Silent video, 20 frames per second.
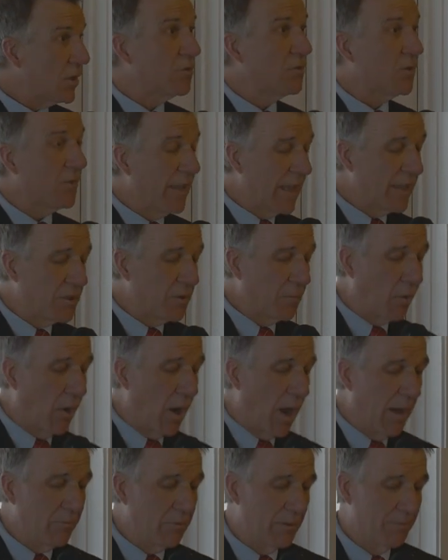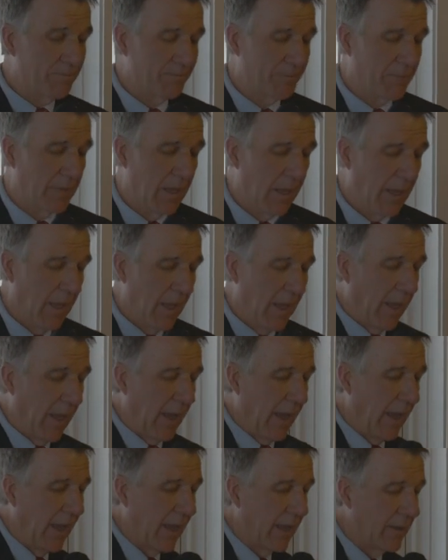So that's a problem.
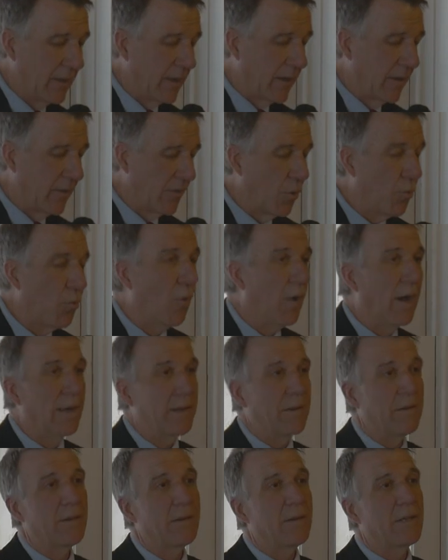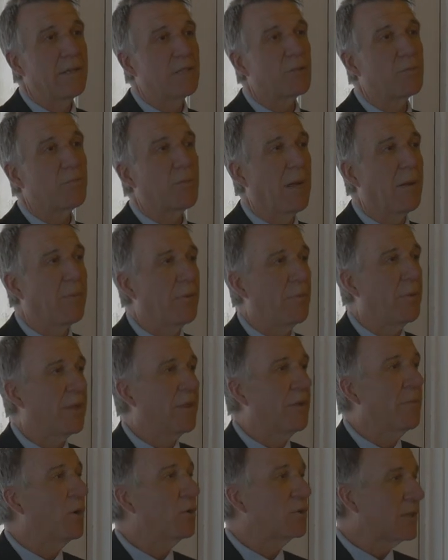And uh, the one is probably
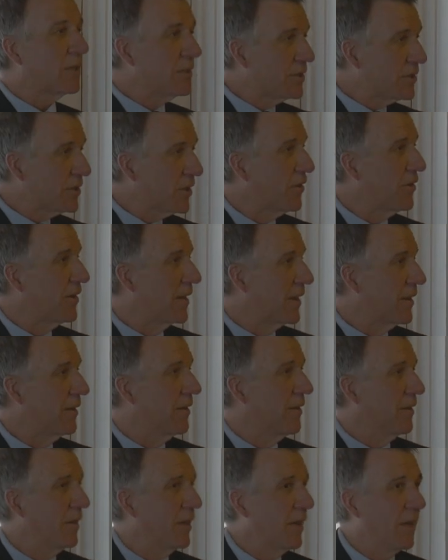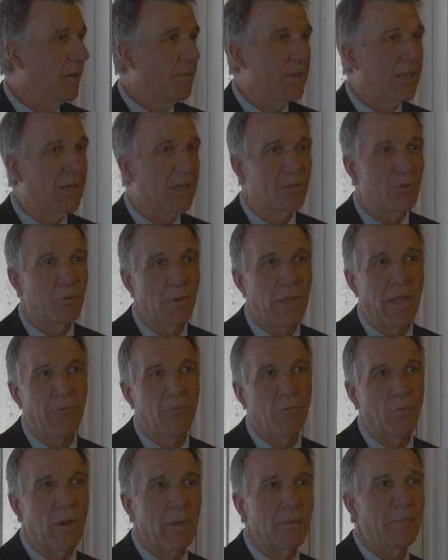the most concerning uh, because we
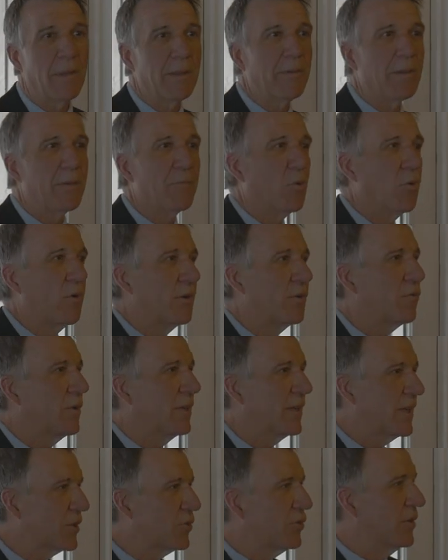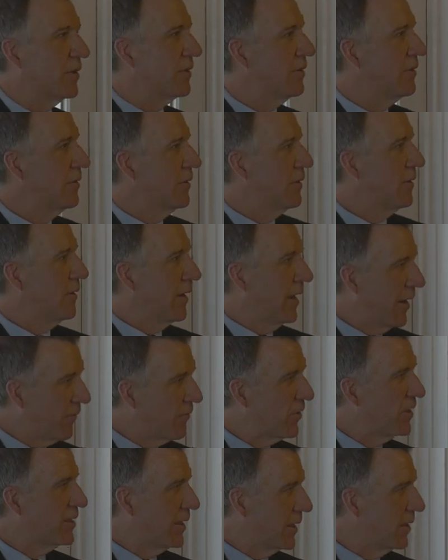have one baby born to addiction
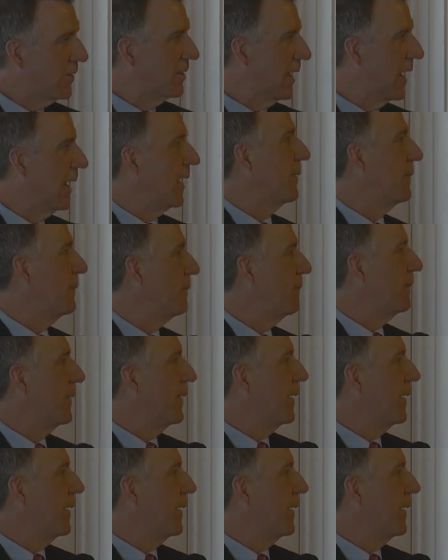every single day.